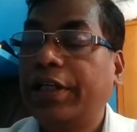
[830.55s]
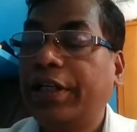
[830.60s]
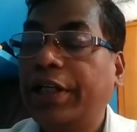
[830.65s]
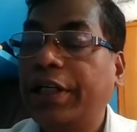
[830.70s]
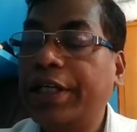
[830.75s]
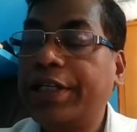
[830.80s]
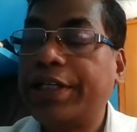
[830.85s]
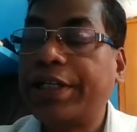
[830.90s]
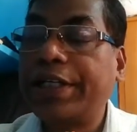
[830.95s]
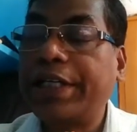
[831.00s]

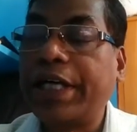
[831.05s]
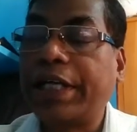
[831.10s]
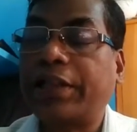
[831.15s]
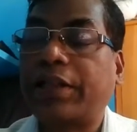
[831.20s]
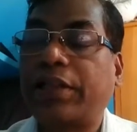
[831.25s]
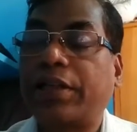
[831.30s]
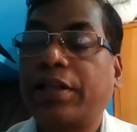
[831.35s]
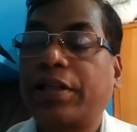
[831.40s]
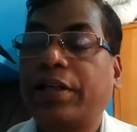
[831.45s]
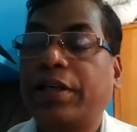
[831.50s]
His
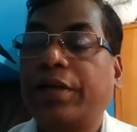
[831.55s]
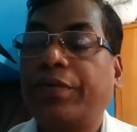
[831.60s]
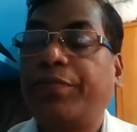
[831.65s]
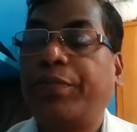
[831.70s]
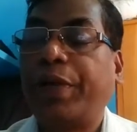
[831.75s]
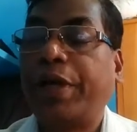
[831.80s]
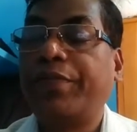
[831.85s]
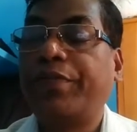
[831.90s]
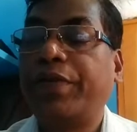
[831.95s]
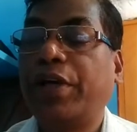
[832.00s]
death
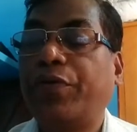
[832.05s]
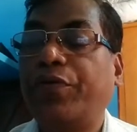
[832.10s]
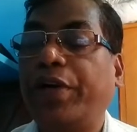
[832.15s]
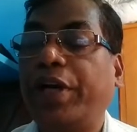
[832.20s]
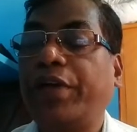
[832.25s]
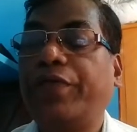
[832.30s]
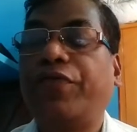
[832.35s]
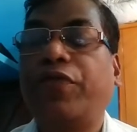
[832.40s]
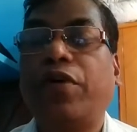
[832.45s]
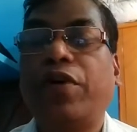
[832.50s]
paved the
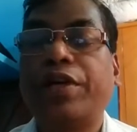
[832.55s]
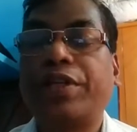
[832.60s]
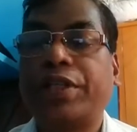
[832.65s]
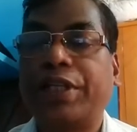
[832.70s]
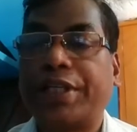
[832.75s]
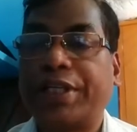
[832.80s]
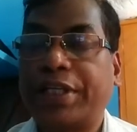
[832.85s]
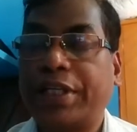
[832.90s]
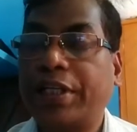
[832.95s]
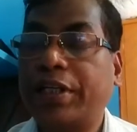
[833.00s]
way for
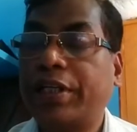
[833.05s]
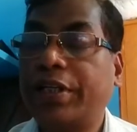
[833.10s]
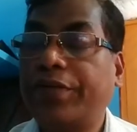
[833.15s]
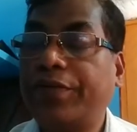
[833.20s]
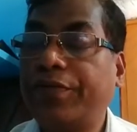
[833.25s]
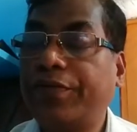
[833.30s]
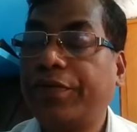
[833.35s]
Justin